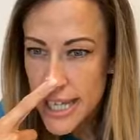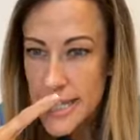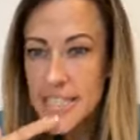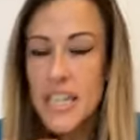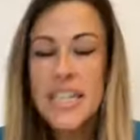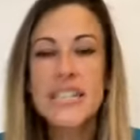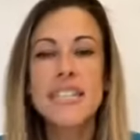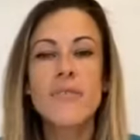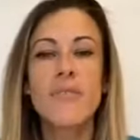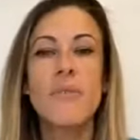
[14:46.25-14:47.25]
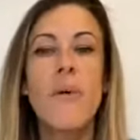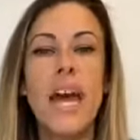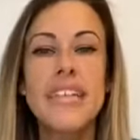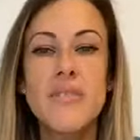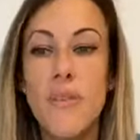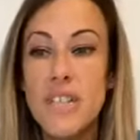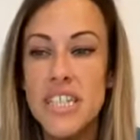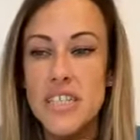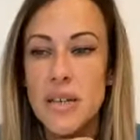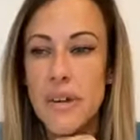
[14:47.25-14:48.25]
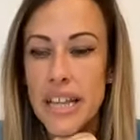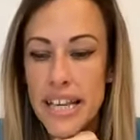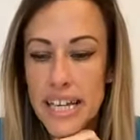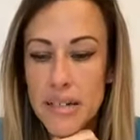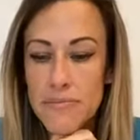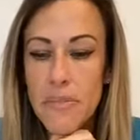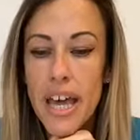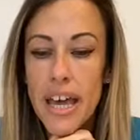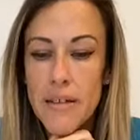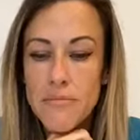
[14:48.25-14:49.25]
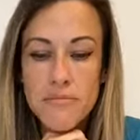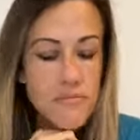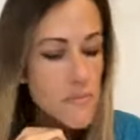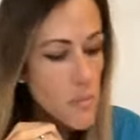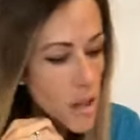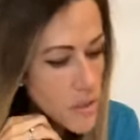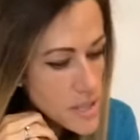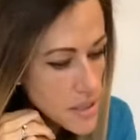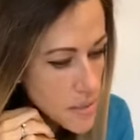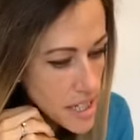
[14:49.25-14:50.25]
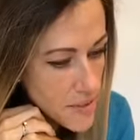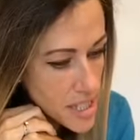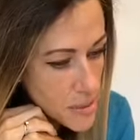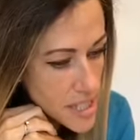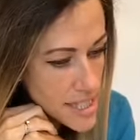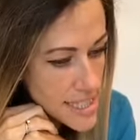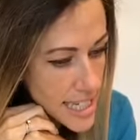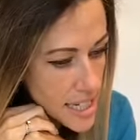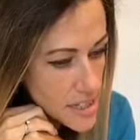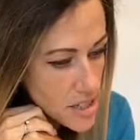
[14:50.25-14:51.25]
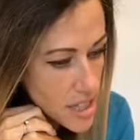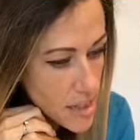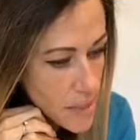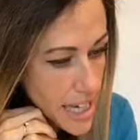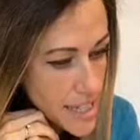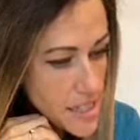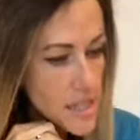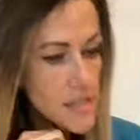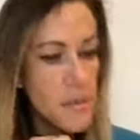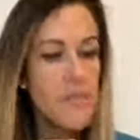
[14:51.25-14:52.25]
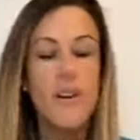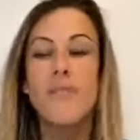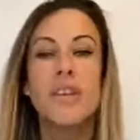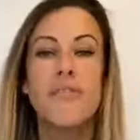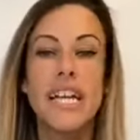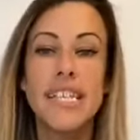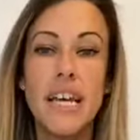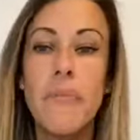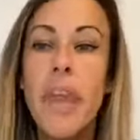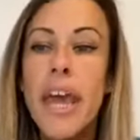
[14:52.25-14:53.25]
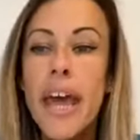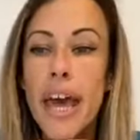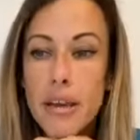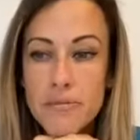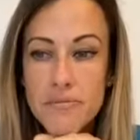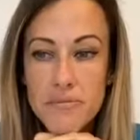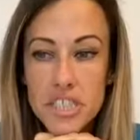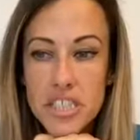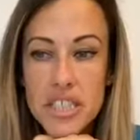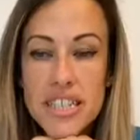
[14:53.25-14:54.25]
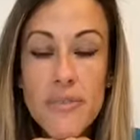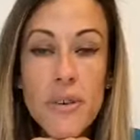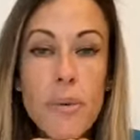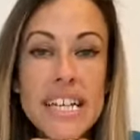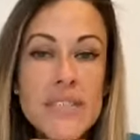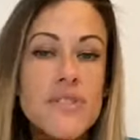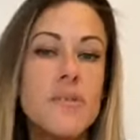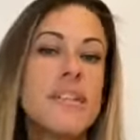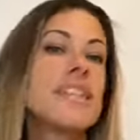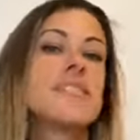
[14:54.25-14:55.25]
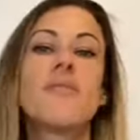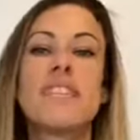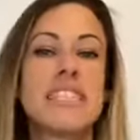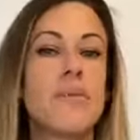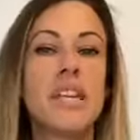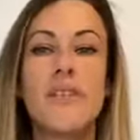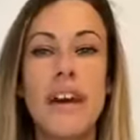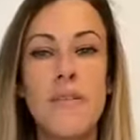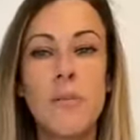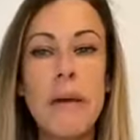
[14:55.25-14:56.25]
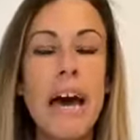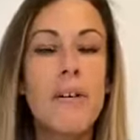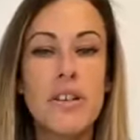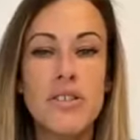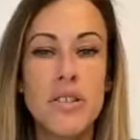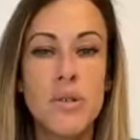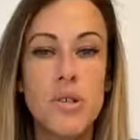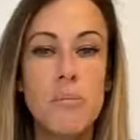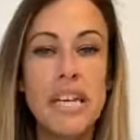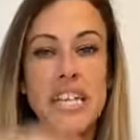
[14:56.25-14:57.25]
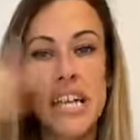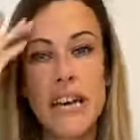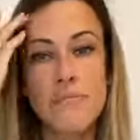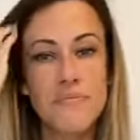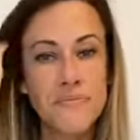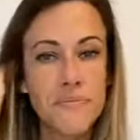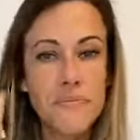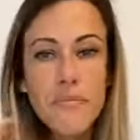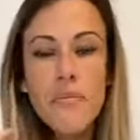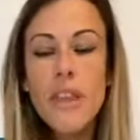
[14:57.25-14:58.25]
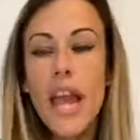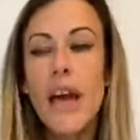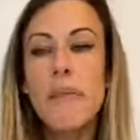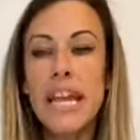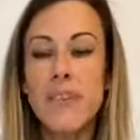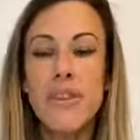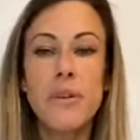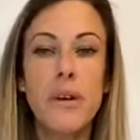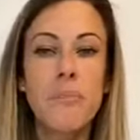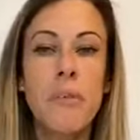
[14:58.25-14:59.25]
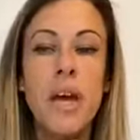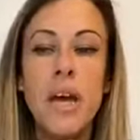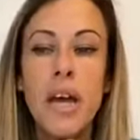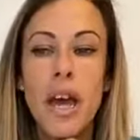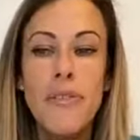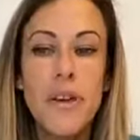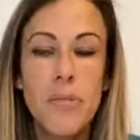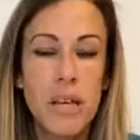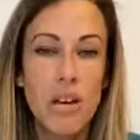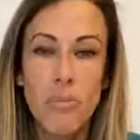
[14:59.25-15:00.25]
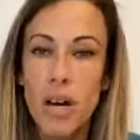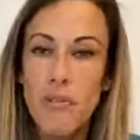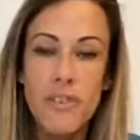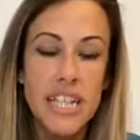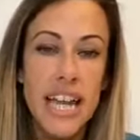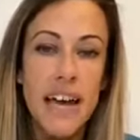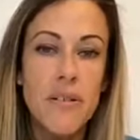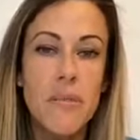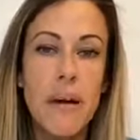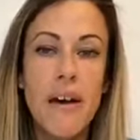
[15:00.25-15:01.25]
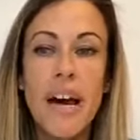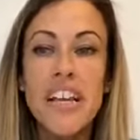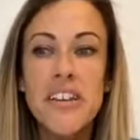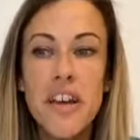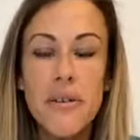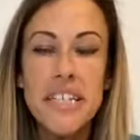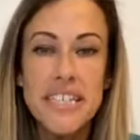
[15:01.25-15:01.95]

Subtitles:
So there's different ways of obviously doing that. Well, there was something I really wanted to say and it's gone out of my head. That's my own fault for not writing it down. There's different ways of doing this. Obviously, when you're out and about and on social media, I mean, if you can become confident out and about, I know it's